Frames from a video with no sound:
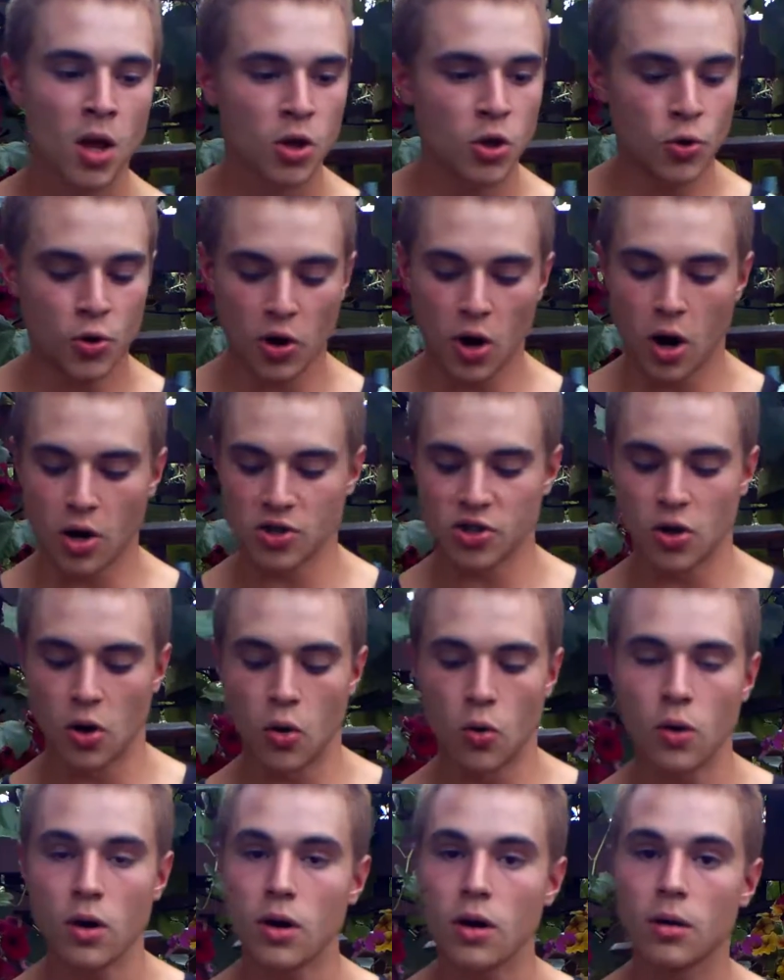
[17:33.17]
You can
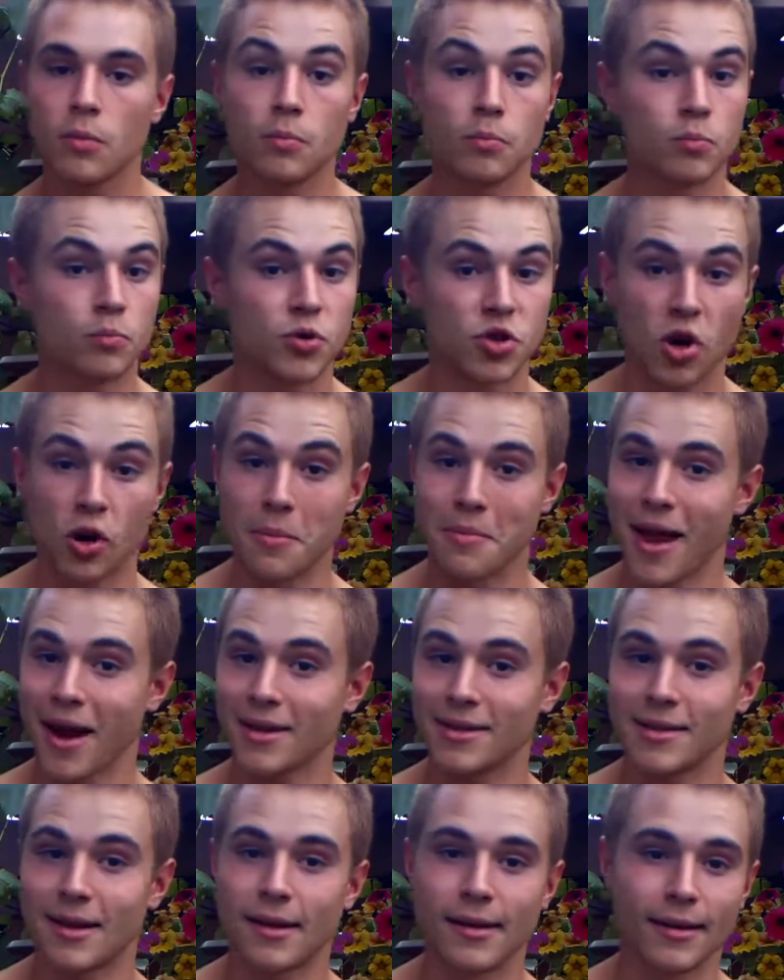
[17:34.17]
also start
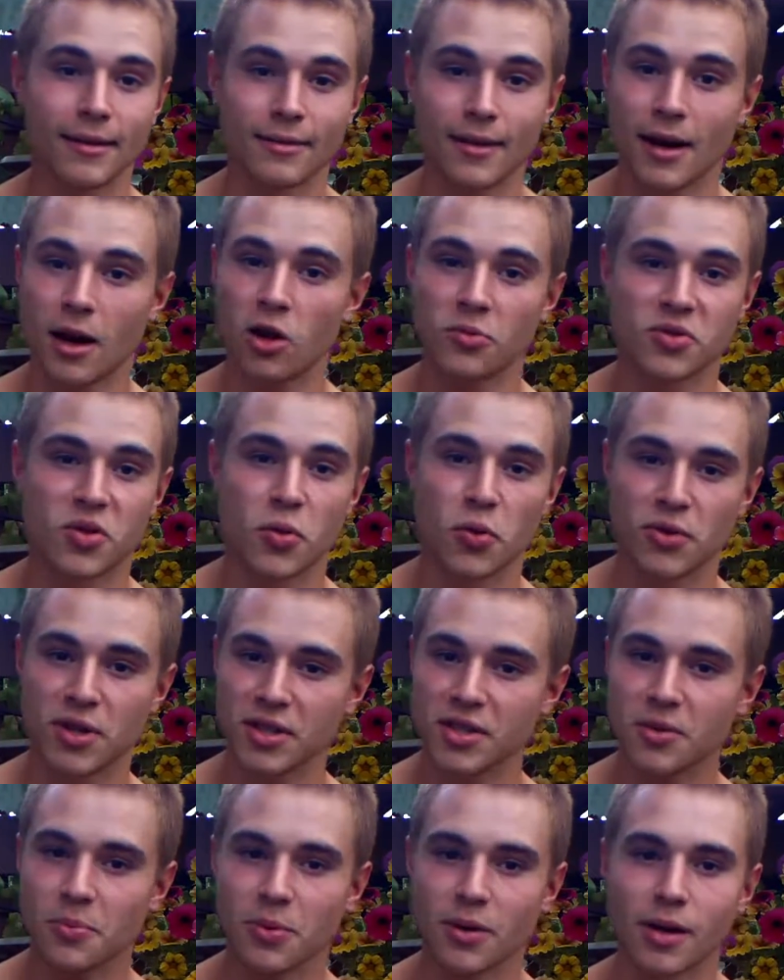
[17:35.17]
meditating. That helps with your
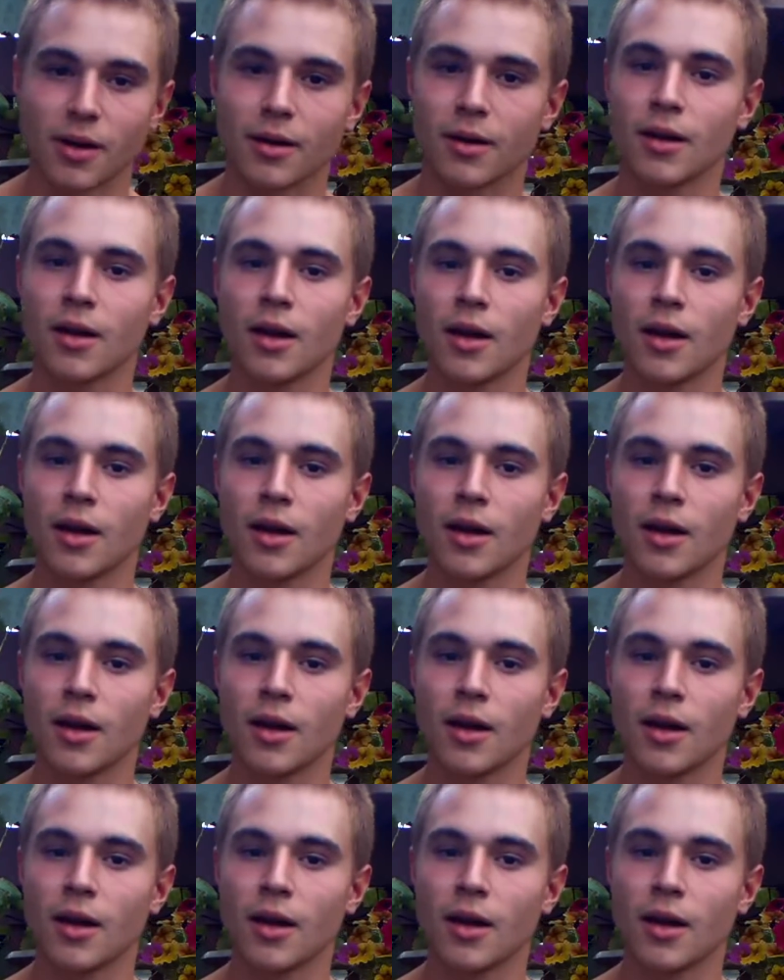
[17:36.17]
discipline.